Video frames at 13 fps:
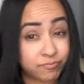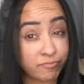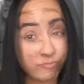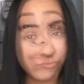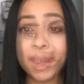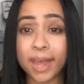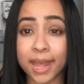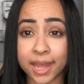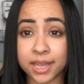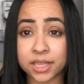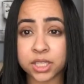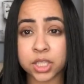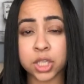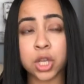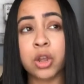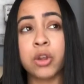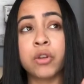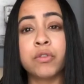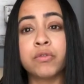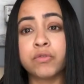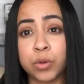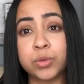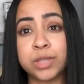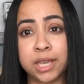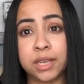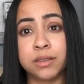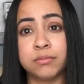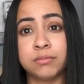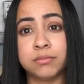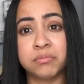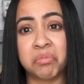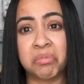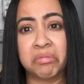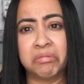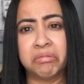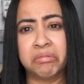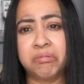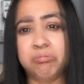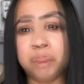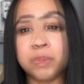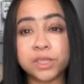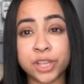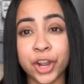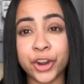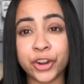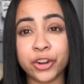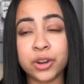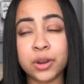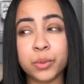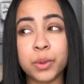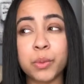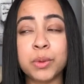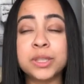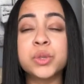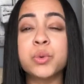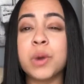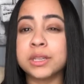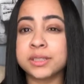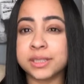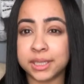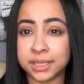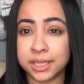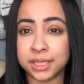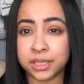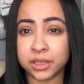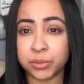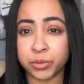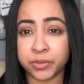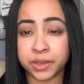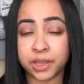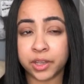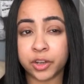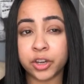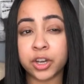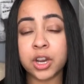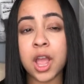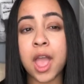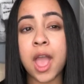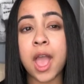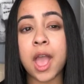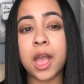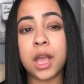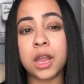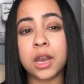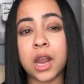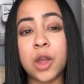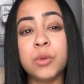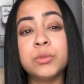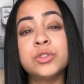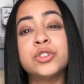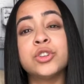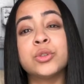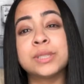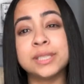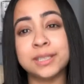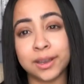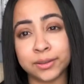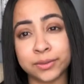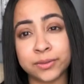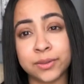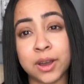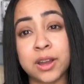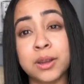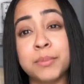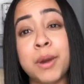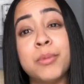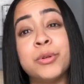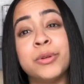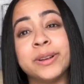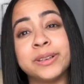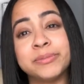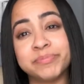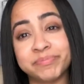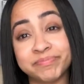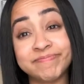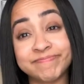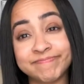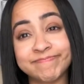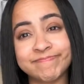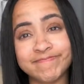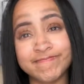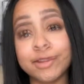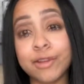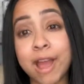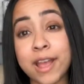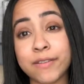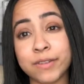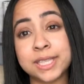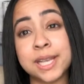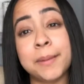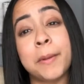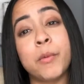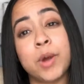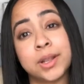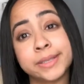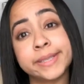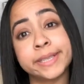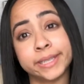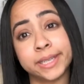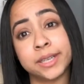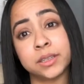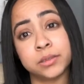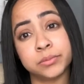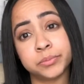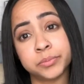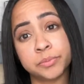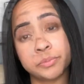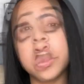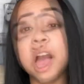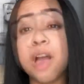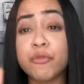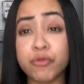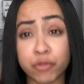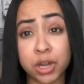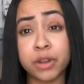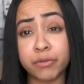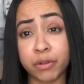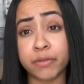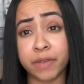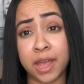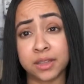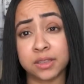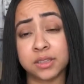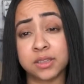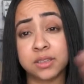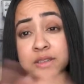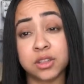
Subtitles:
I hate rosé. When I was younger, we went to watch Selena in the movie theater, and I almost choked to death on a popcorn. I cry every time I watch Selena. I have really rough hands.